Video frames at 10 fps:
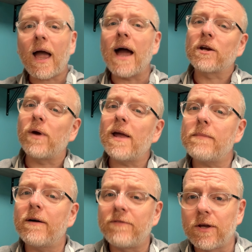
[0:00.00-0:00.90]
I create
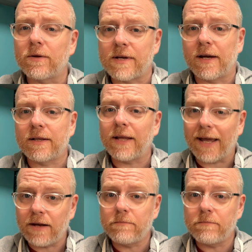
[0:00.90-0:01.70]
my video title in